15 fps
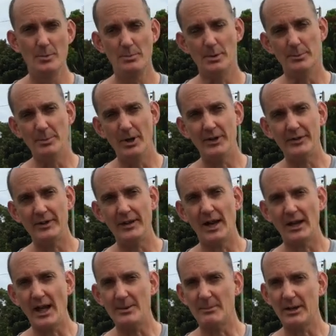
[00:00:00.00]
But personally,
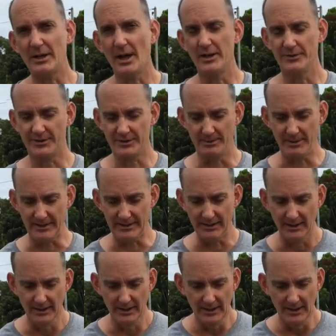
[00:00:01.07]
I like my gardens to be